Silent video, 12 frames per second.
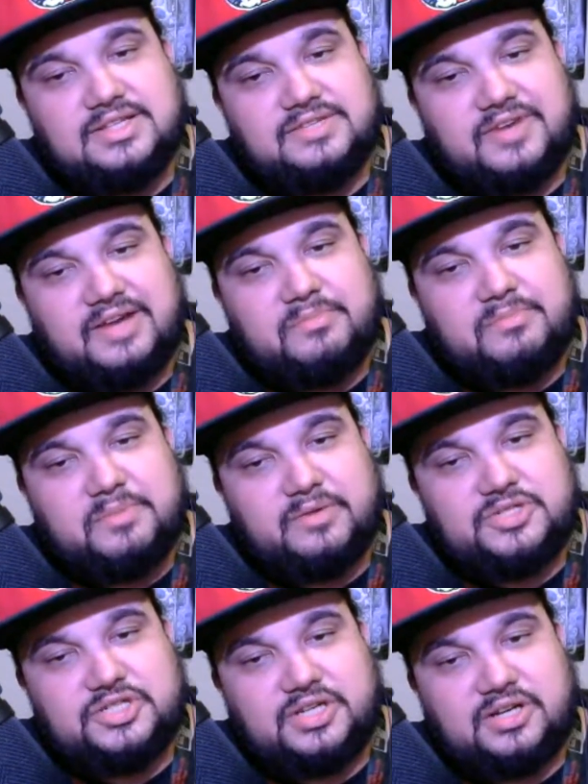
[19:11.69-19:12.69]
If I have a beer
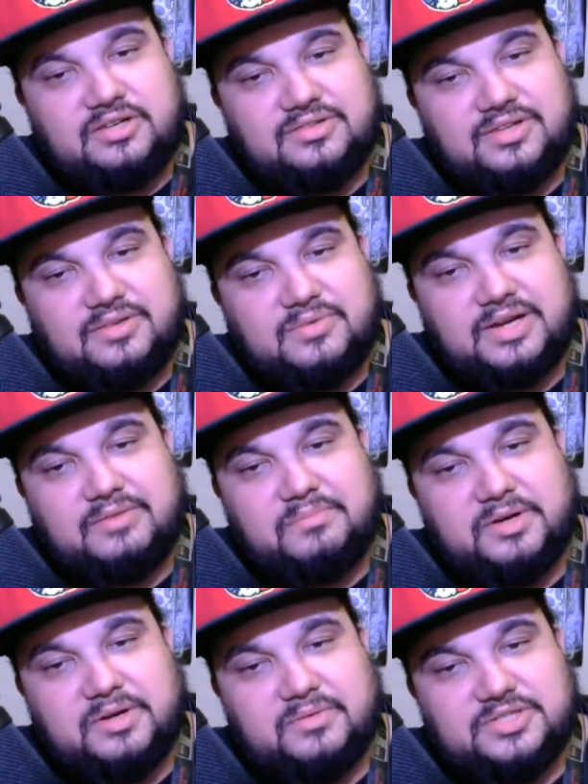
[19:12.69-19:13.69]
with y'all, I want to have a
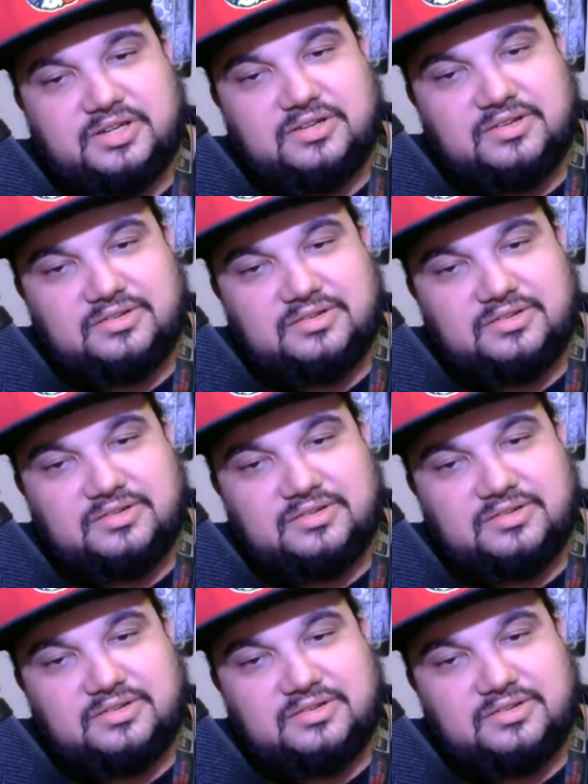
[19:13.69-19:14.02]
beer with y'all.